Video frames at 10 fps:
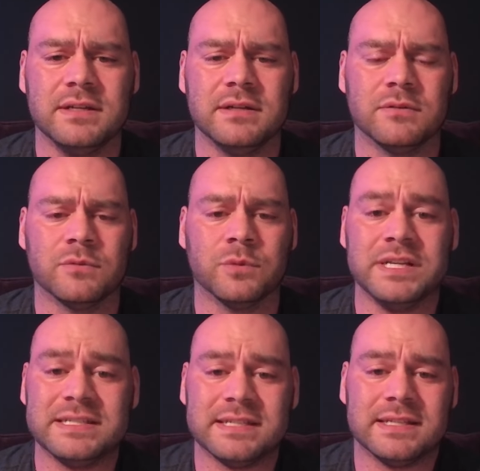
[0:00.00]

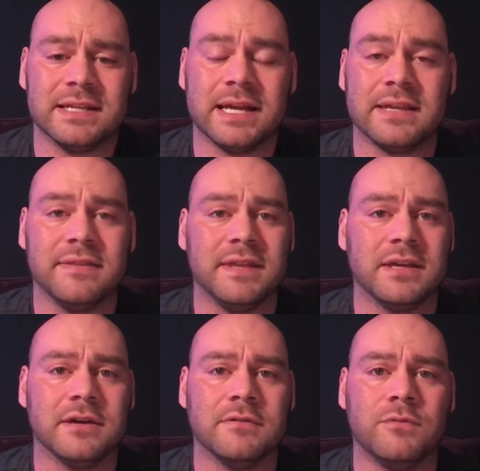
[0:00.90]
reason that I can
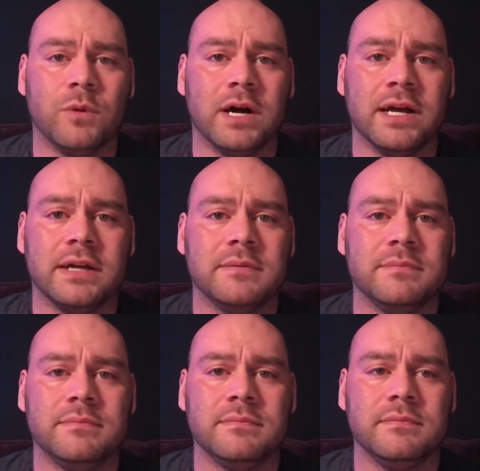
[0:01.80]
think of why
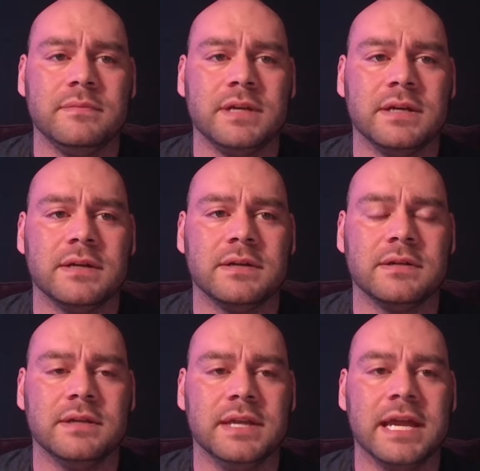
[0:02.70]

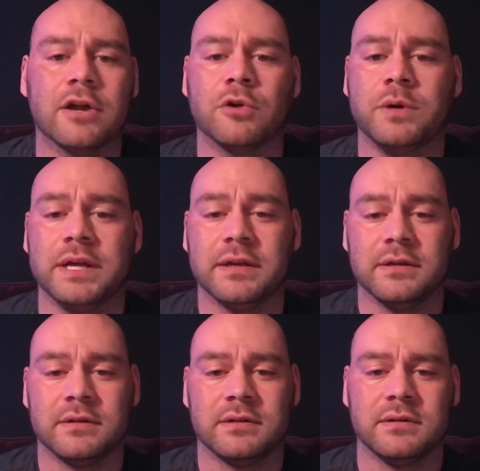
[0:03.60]

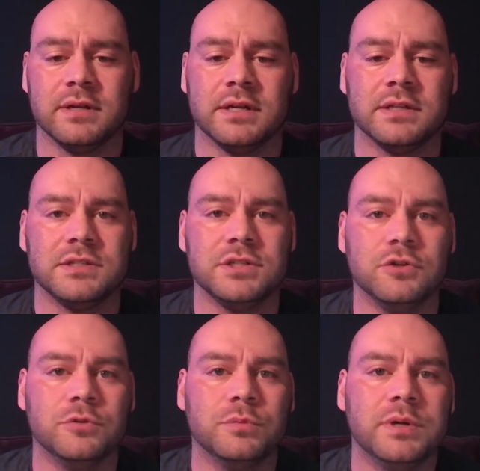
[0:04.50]
narrowing the
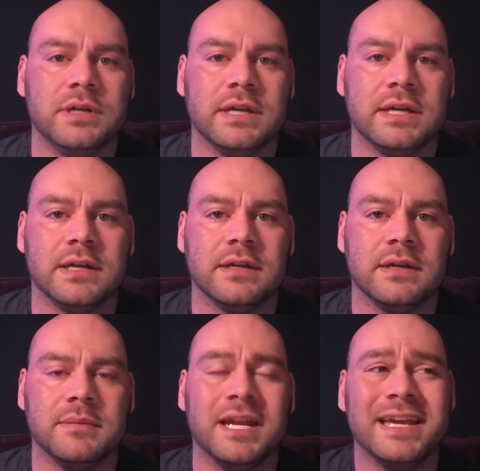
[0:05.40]
tube.
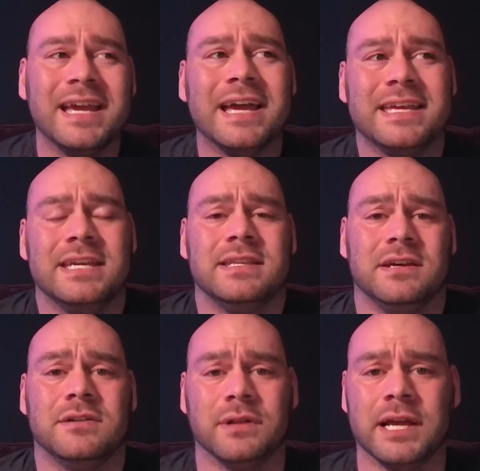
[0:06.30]
I mean, I get the
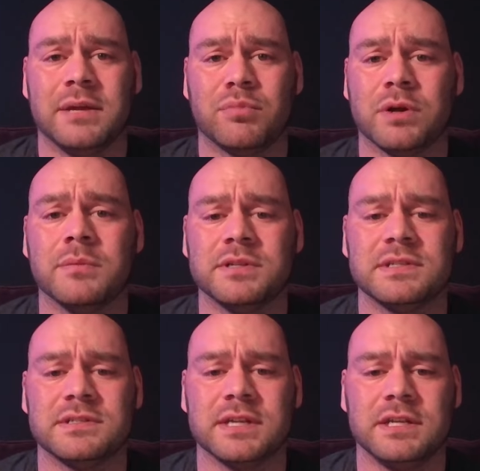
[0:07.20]
underlying premise.
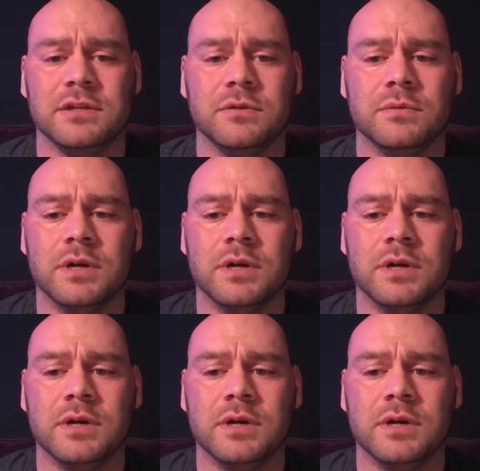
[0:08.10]
It's like you